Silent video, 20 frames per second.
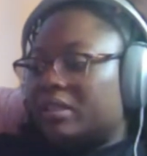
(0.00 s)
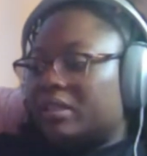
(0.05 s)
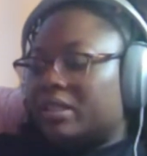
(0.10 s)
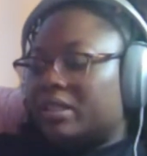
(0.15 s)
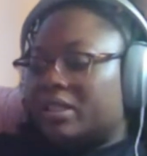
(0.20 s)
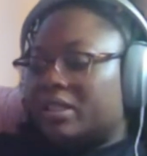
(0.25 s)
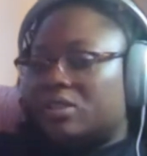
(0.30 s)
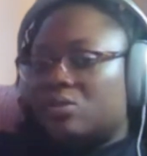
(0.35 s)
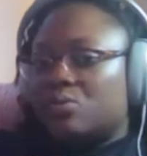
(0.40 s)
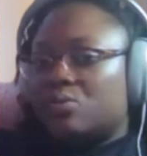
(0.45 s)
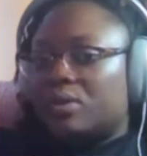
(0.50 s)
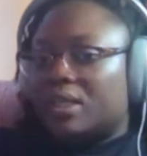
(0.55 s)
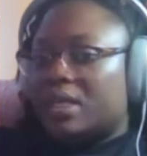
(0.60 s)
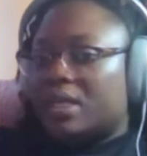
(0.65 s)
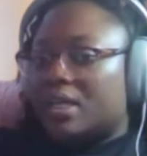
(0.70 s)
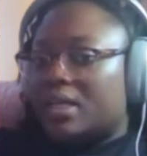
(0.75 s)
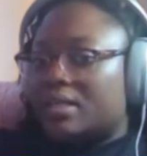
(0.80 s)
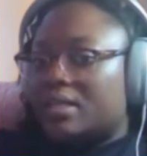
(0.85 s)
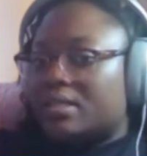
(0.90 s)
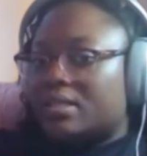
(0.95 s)
at least a
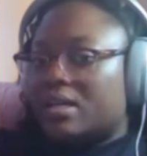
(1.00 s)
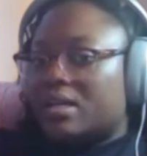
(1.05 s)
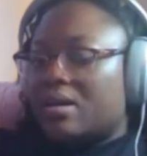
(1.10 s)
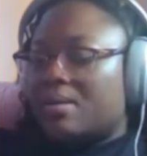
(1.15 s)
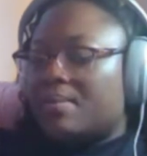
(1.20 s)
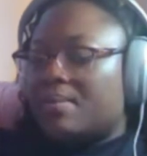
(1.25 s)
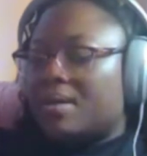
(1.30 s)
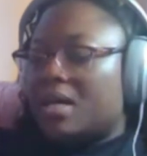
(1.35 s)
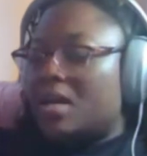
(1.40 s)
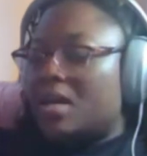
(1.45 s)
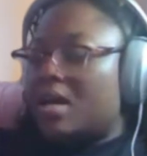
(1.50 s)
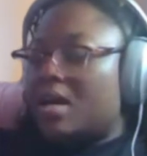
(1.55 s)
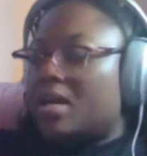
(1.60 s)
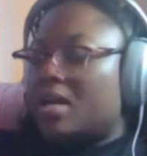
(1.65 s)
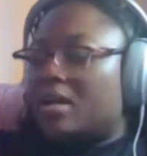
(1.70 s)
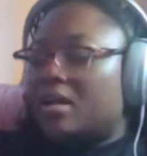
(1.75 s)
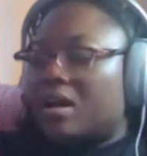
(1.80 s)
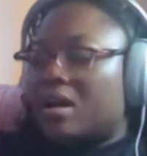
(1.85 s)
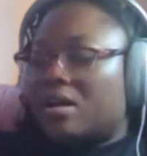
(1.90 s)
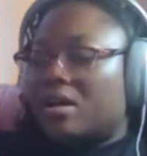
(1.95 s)
week ahead of time. And
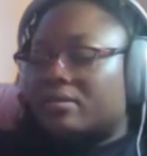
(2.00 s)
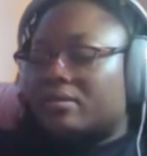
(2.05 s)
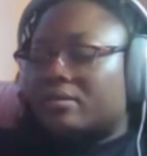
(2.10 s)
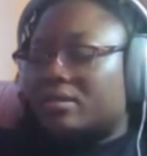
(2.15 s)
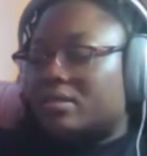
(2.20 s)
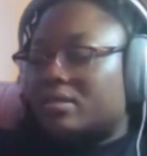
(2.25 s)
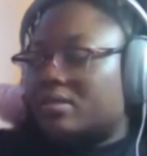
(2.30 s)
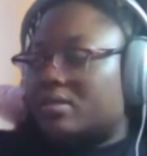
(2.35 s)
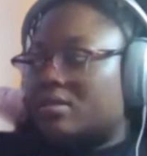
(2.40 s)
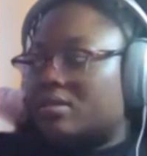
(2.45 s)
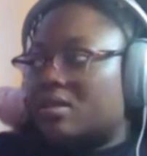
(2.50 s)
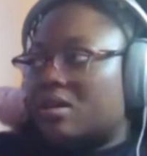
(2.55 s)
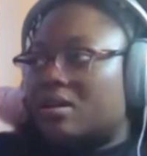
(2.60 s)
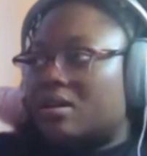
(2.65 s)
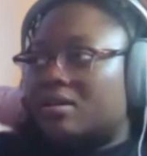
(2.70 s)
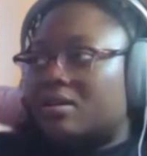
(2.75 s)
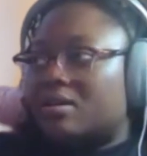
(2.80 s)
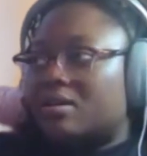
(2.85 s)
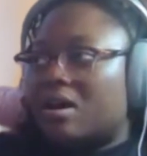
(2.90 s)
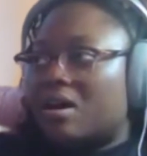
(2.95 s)
I this is
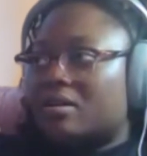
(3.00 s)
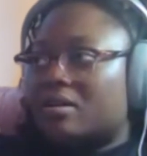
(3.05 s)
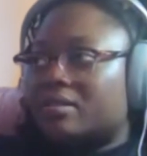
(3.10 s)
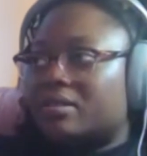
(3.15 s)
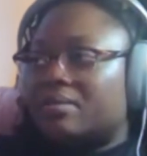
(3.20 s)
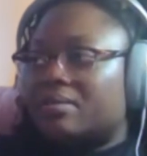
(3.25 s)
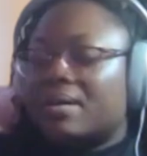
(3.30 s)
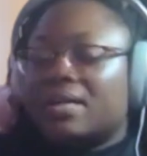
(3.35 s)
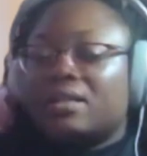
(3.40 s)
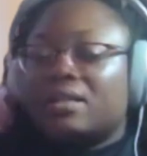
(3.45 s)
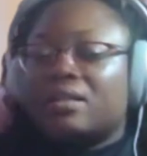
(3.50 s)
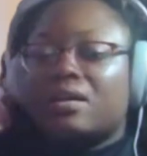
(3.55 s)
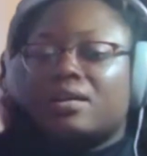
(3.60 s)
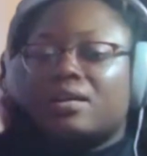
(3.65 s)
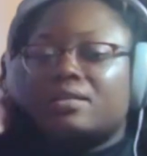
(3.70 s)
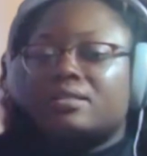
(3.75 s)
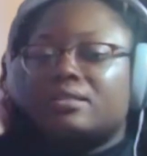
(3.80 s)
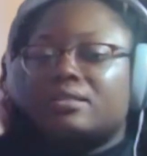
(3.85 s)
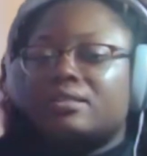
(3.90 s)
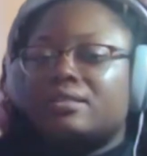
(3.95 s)
not a knock to my
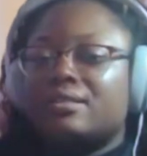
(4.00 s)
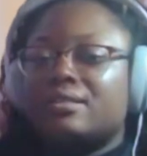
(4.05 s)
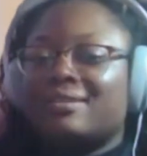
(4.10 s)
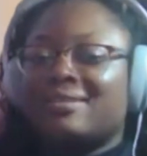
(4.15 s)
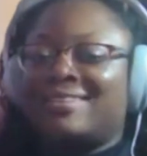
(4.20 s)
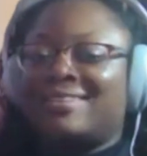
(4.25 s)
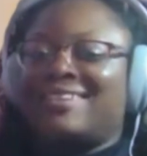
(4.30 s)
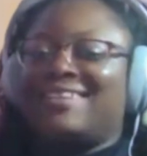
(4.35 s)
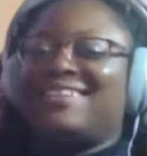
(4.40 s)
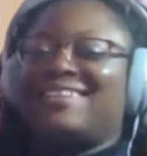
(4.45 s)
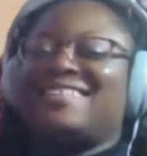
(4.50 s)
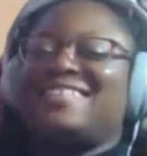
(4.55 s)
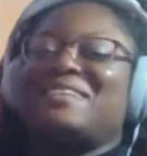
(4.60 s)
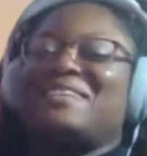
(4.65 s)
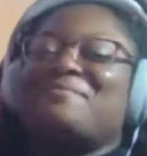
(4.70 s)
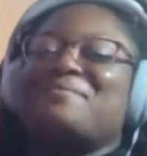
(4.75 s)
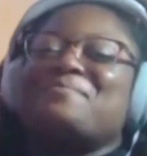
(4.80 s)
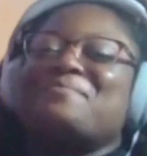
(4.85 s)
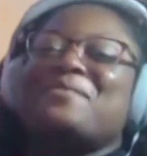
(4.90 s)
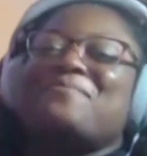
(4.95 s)
clients.
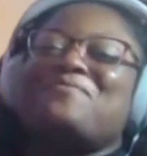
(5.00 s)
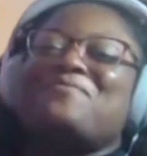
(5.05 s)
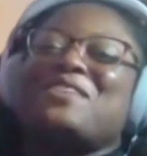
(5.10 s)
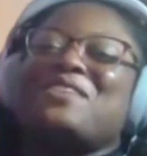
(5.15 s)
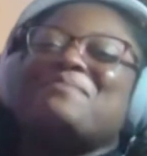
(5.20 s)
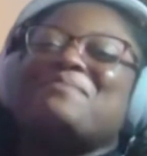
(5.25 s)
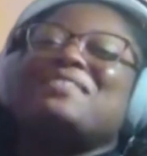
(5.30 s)
Some of my